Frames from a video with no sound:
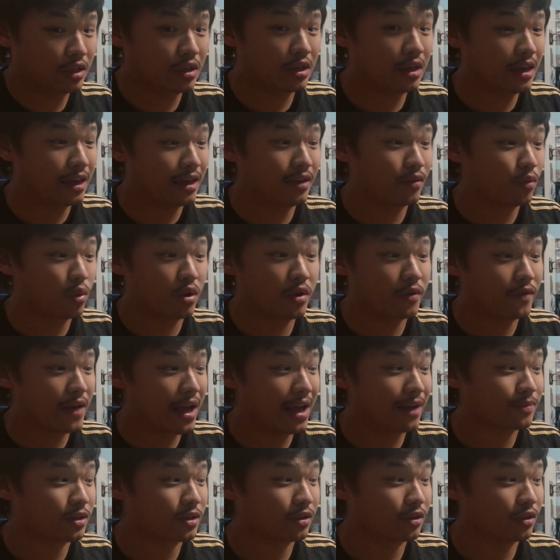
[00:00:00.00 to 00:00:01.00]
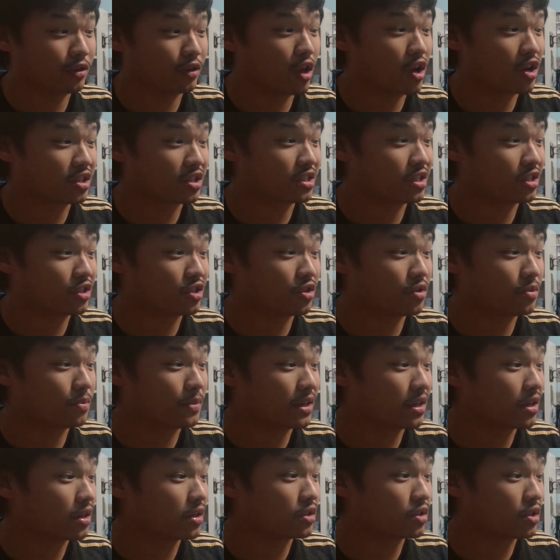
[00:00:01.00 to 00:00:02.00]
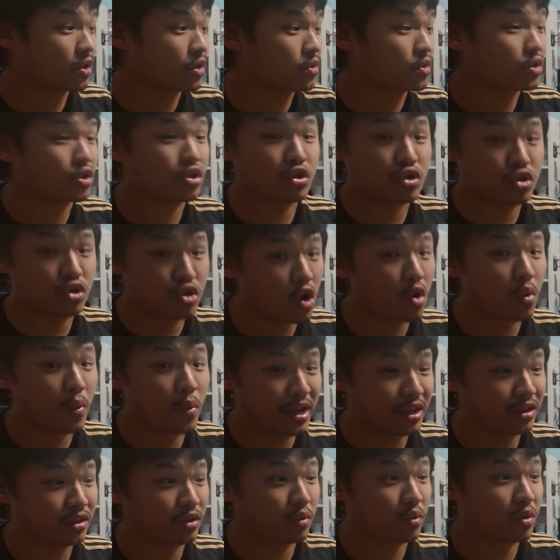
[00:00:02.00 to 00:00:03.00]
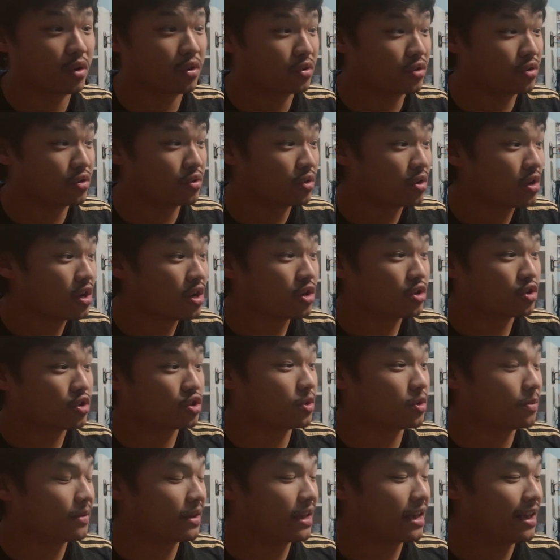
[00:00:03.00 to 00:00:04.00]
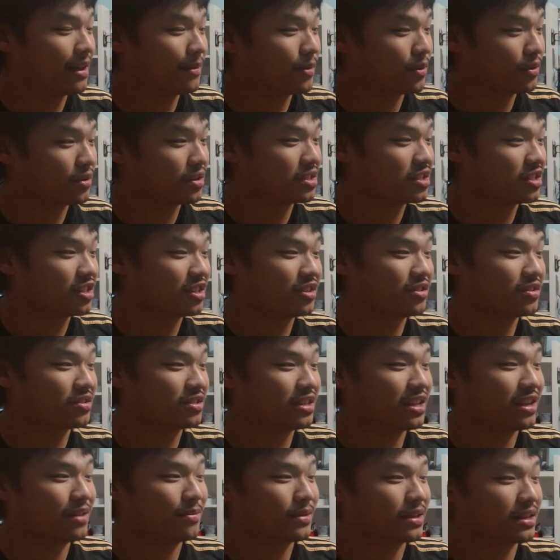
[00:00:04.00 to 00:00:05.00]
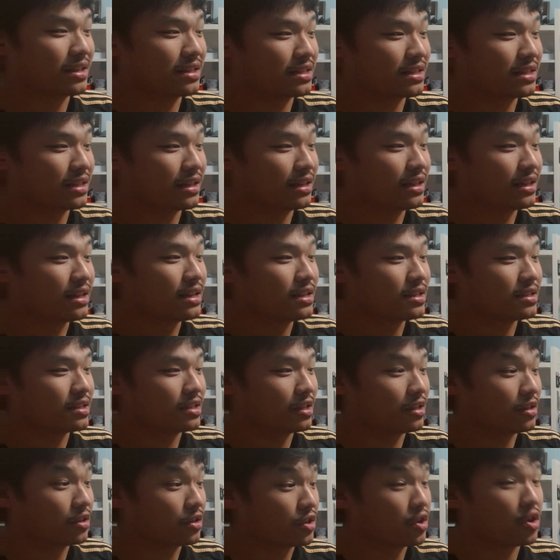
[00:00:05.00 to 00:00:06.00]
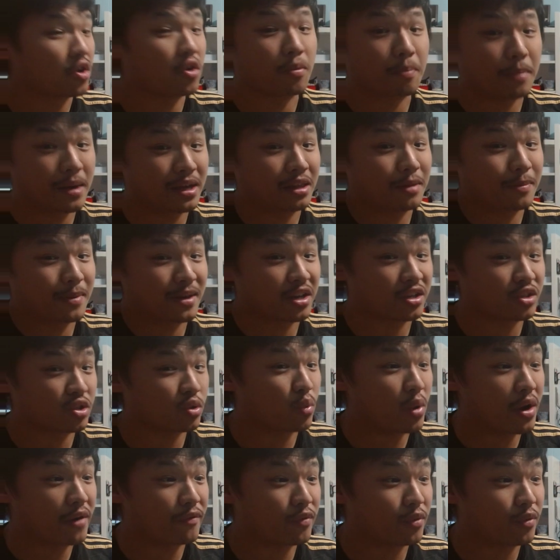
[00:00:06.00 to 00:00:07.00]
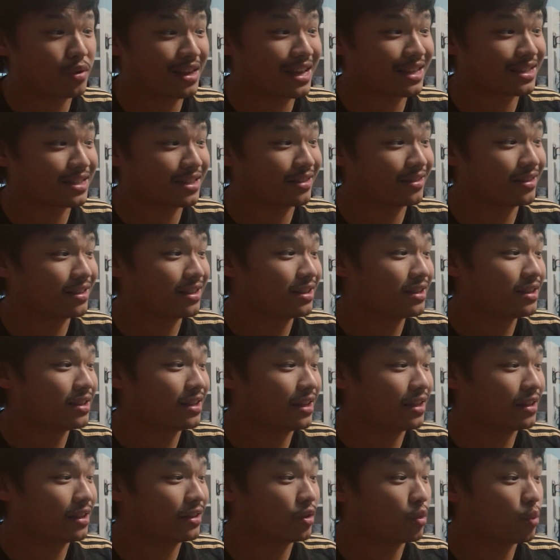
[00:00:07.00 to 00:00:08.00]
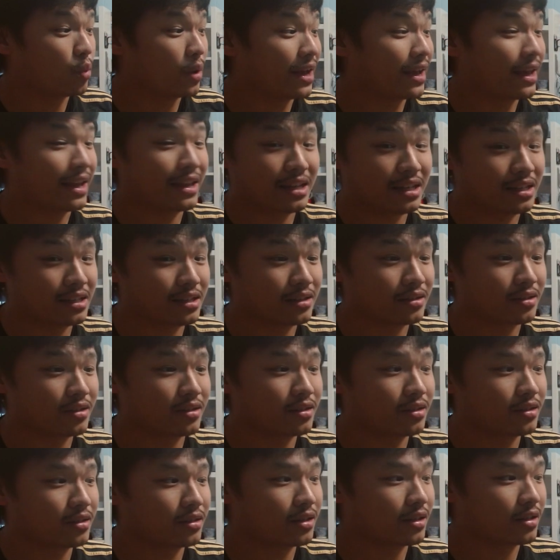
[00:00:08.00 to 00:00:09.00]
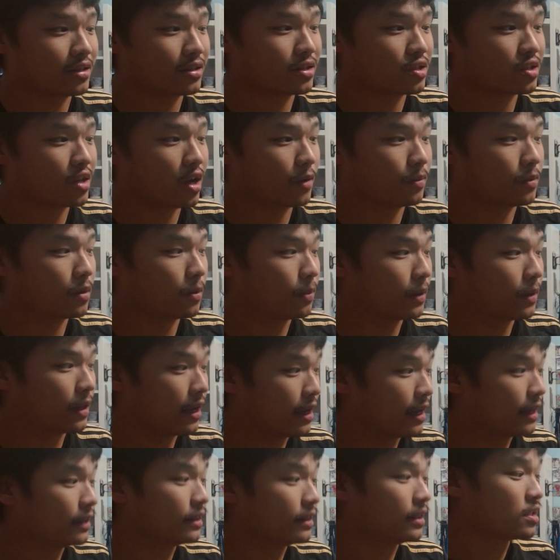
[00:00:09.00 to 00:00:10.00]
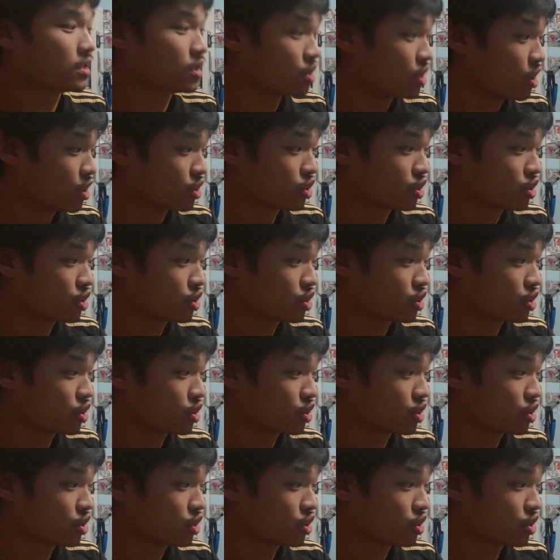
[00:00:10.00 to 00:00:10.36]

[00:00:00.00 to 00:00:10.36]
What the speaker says: he would have absolutely lost it too, because there is no way in the world you should be able to see your team concede a goal, mainly because a referee gets in the way and he didn't stop the play. And this is